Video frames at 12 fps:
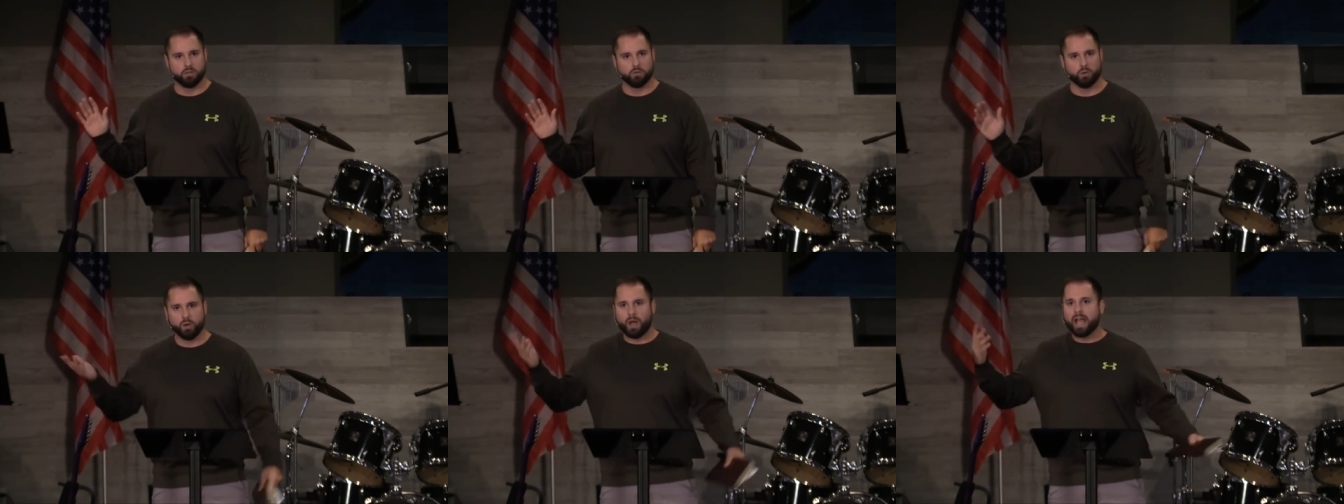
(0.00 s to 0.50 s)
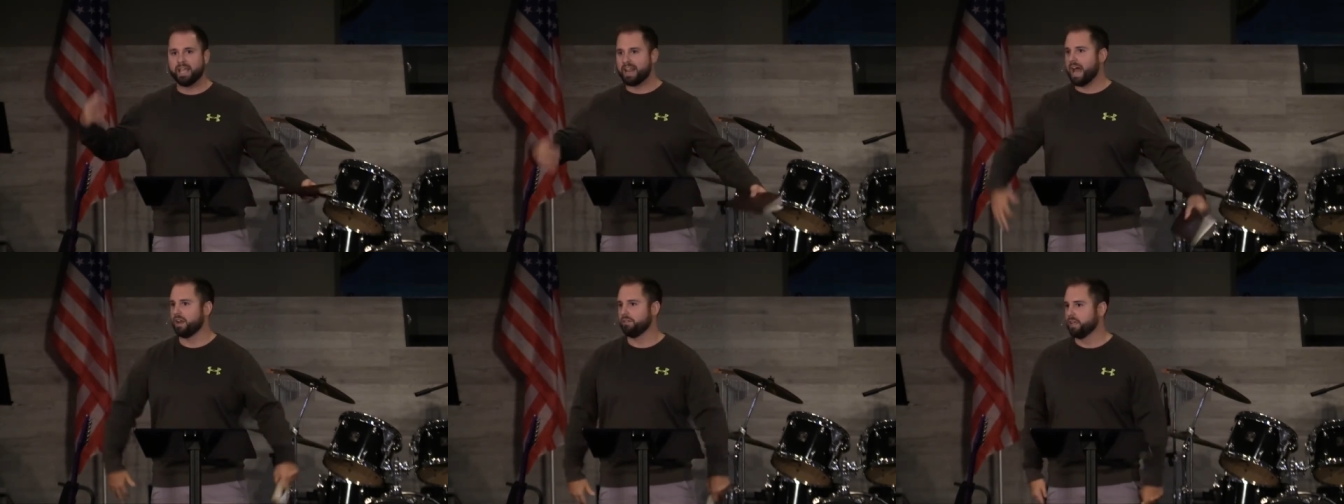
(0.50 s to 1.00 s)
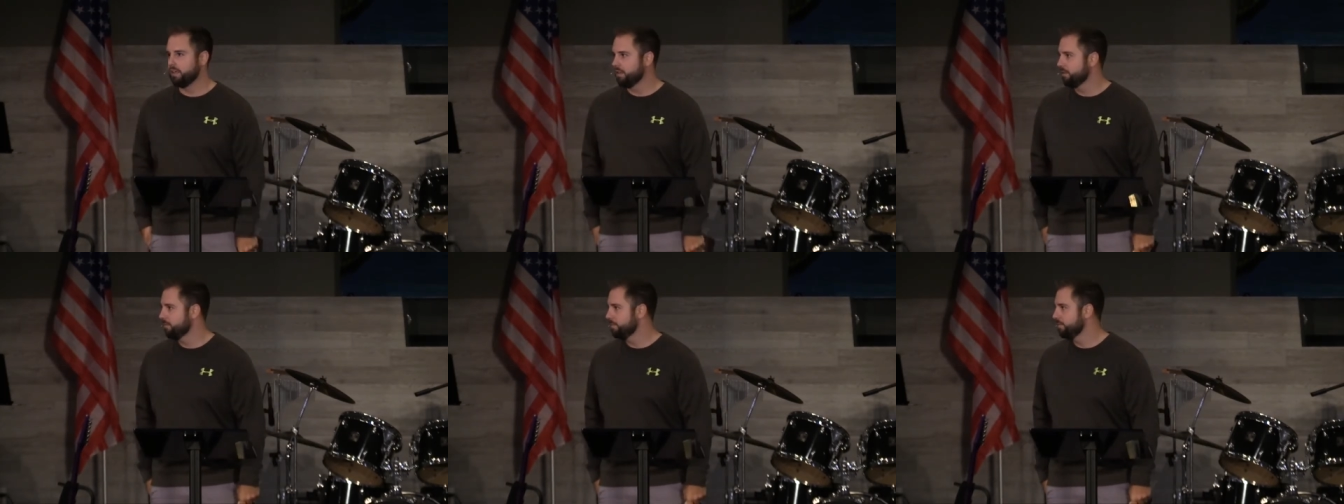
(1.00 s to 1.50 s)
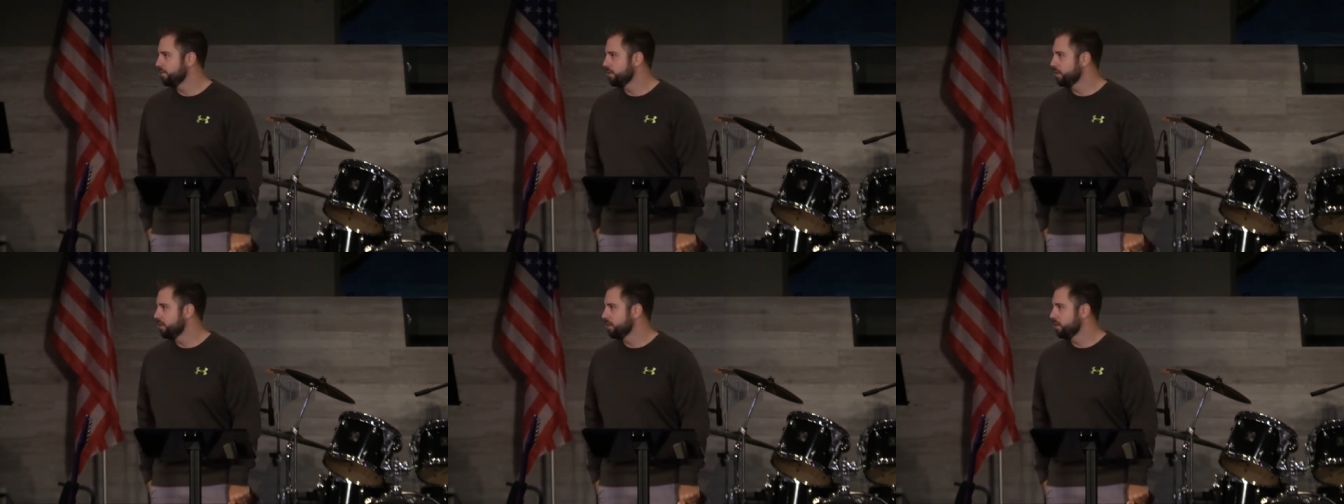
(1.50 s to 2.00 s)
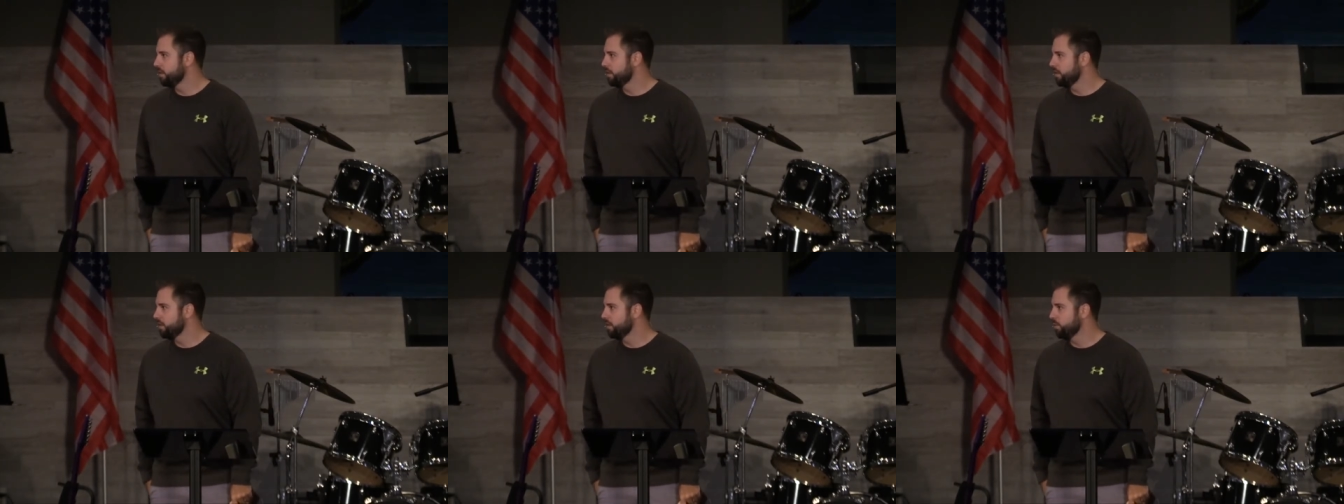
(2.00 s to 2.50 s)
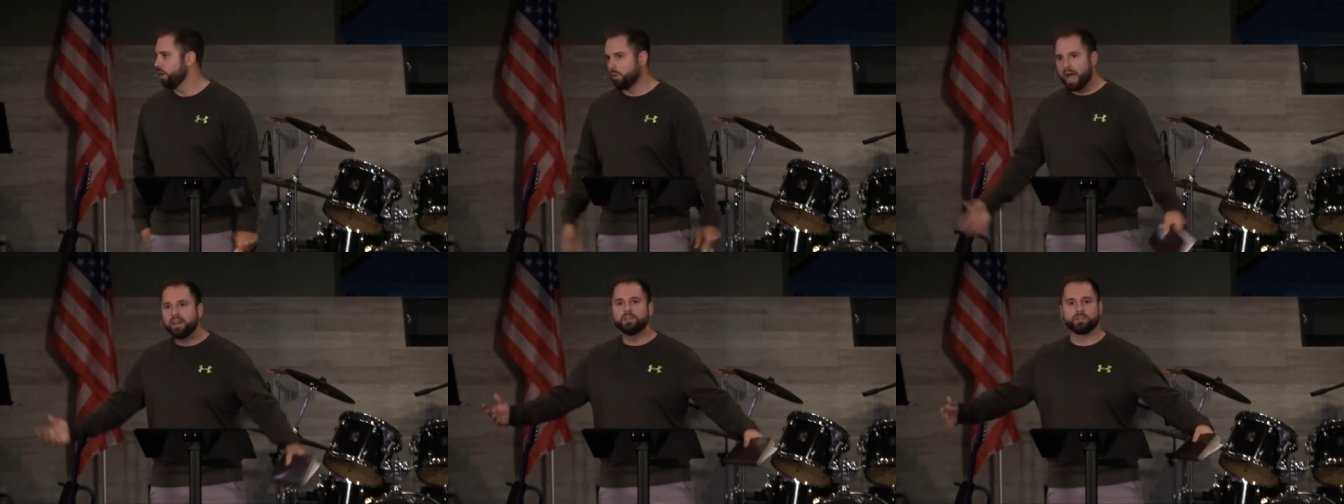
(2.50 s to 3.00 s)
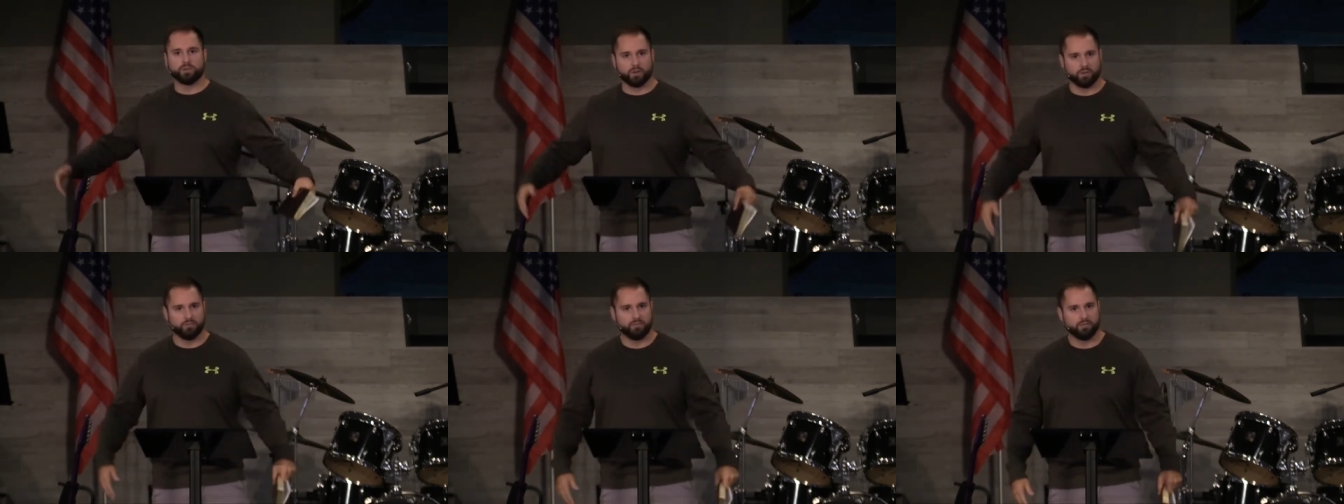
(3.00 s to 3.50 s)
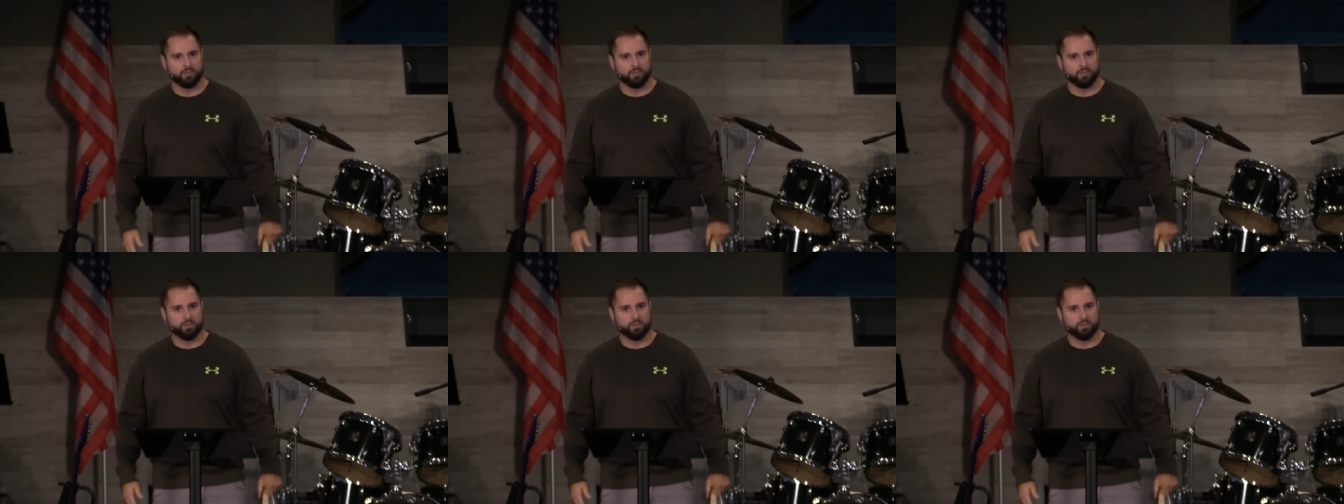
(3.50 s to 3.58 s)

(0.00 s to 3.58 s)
What do I get out of it? What do I deserve?